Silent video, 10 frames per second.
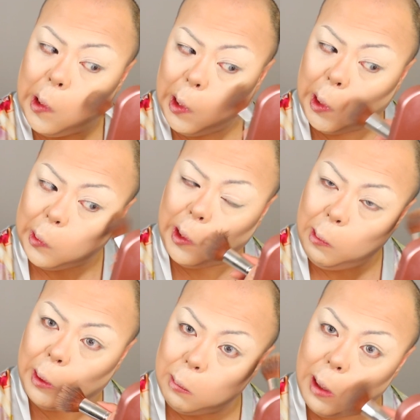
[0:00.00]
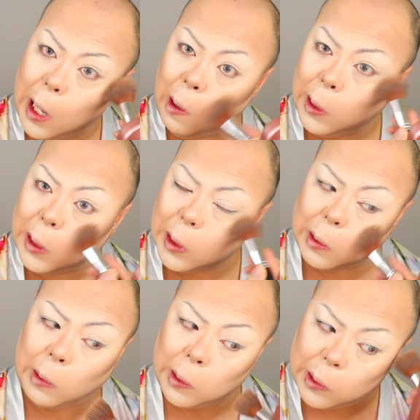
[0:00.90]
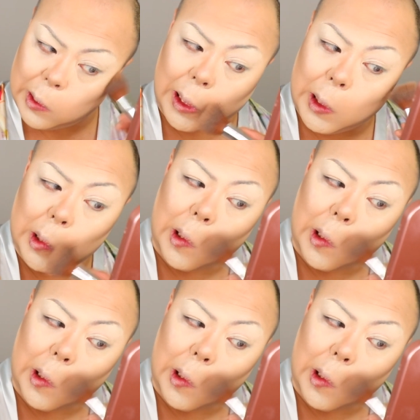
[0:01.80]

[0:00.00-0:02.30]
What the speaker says: It's weird because my heritage is very strange.